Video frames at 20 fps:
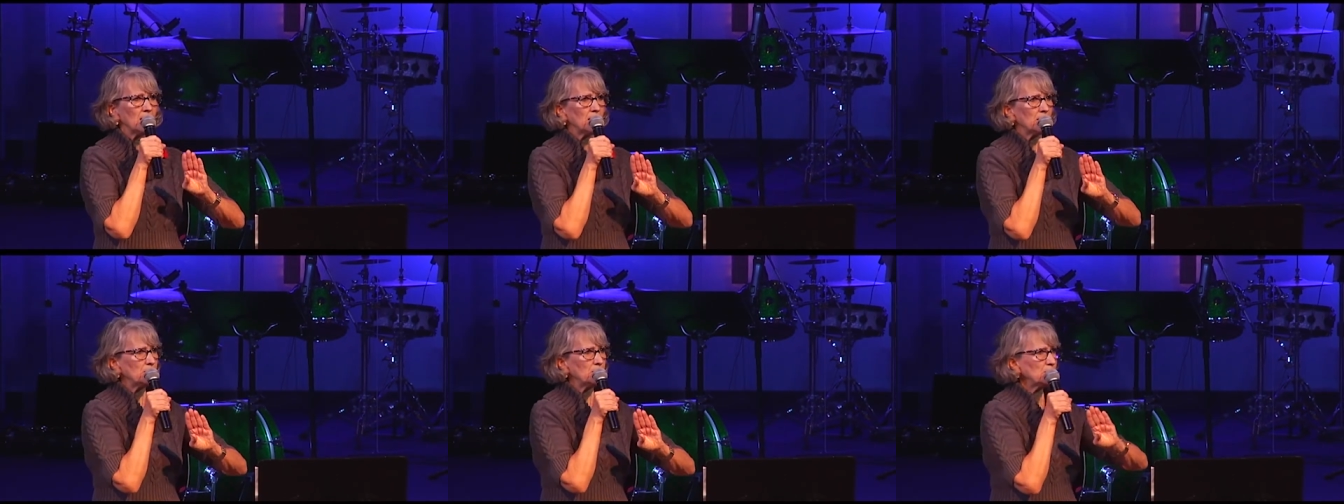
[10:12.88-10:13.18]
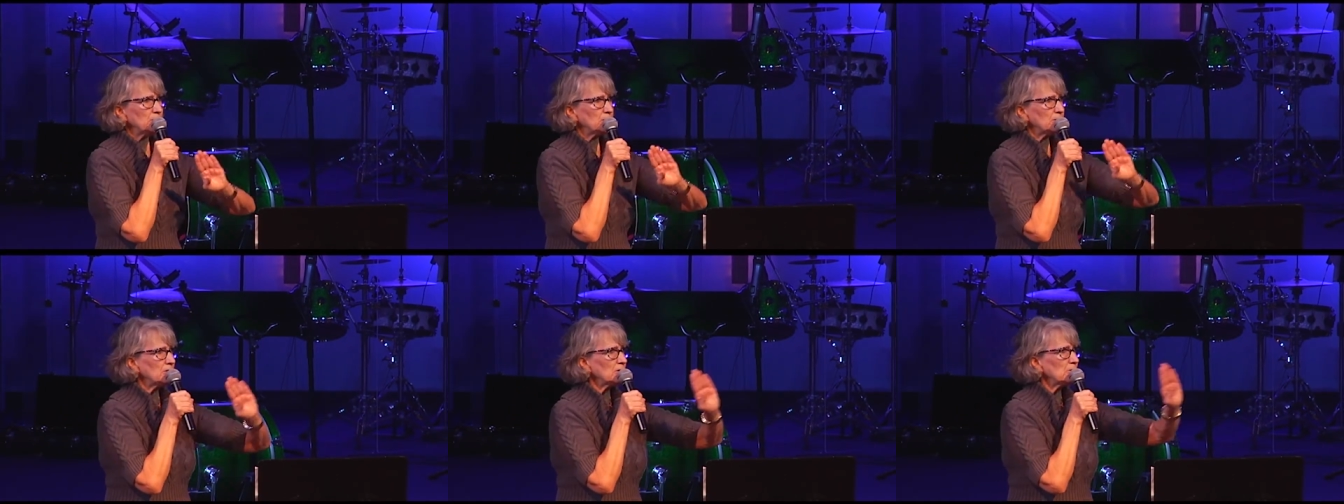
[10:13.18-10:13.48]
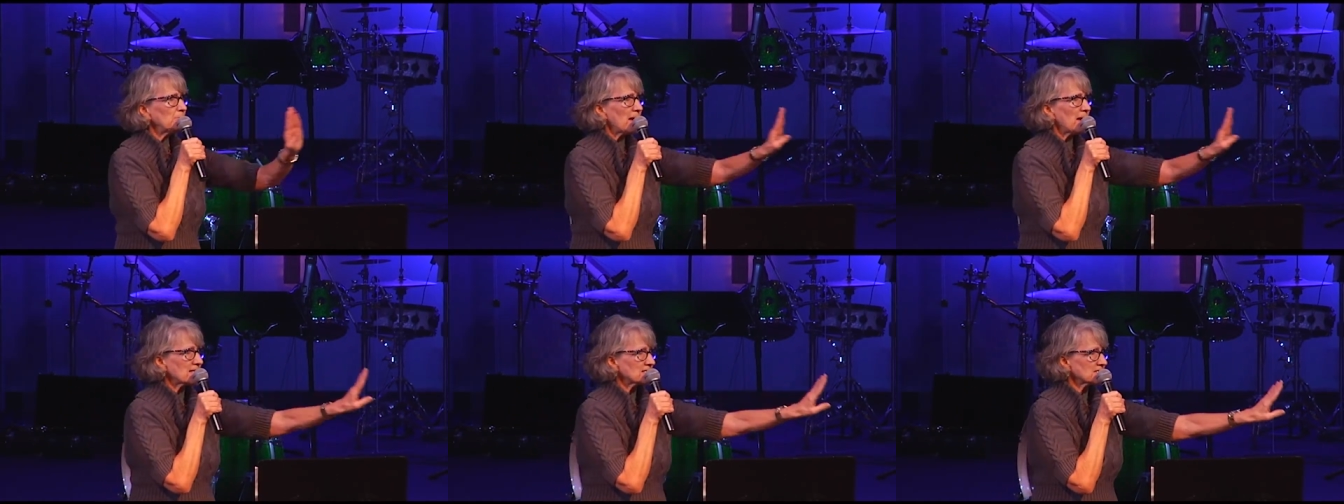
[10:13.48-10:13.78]
you
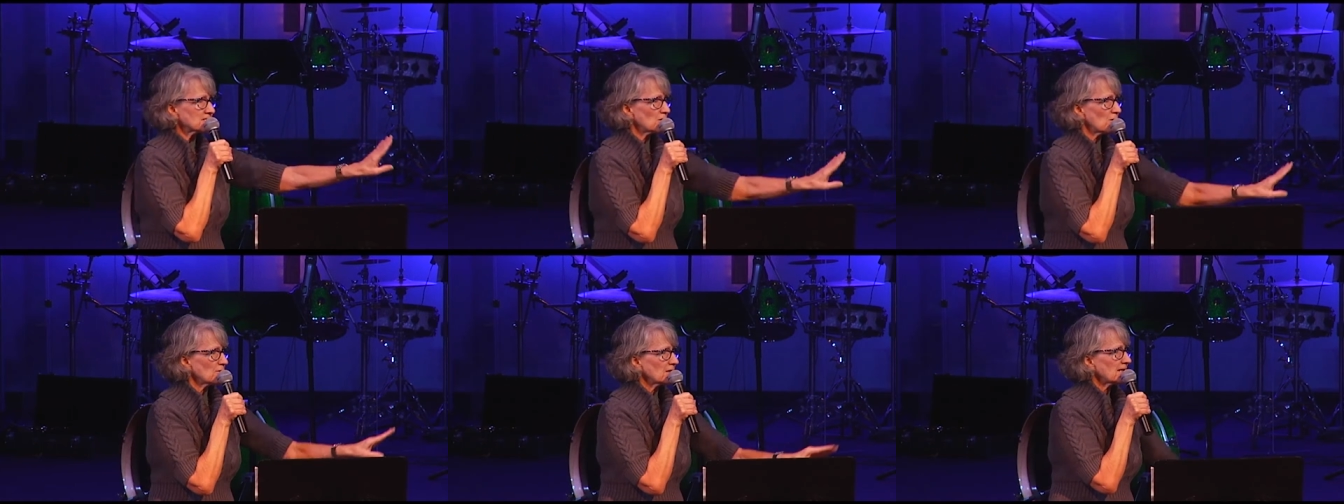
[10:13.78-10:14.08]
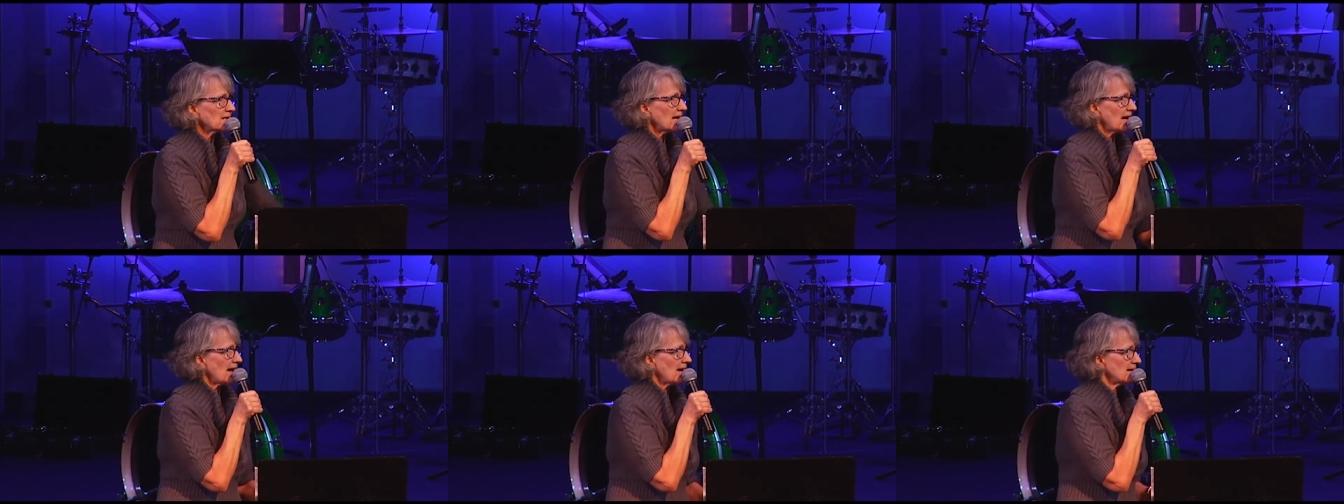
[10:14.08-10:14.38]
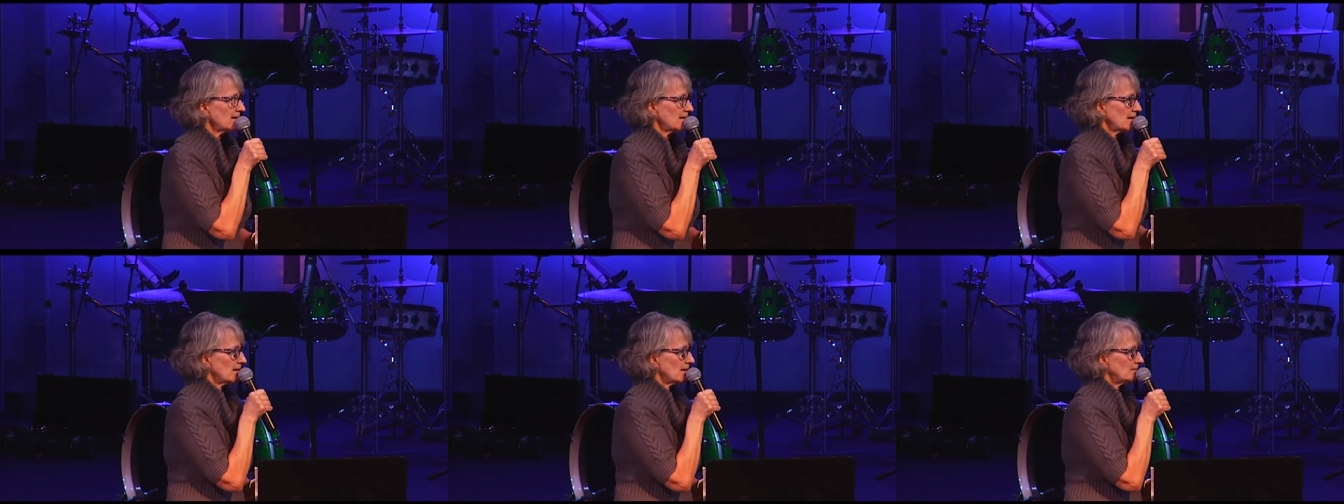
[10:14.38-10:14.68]
best go to
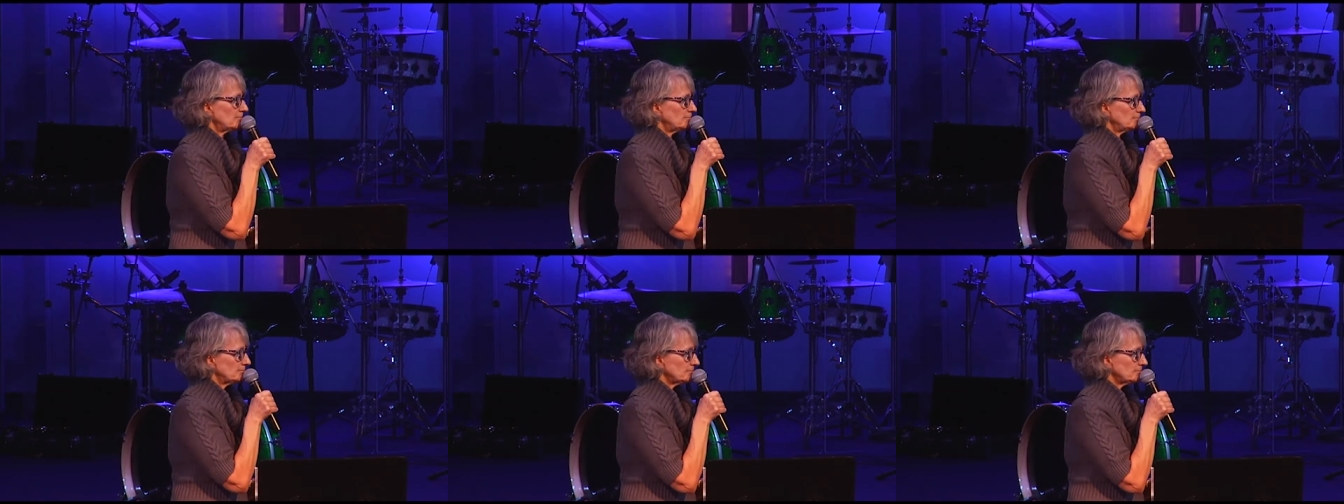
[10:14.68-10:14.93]
Canada.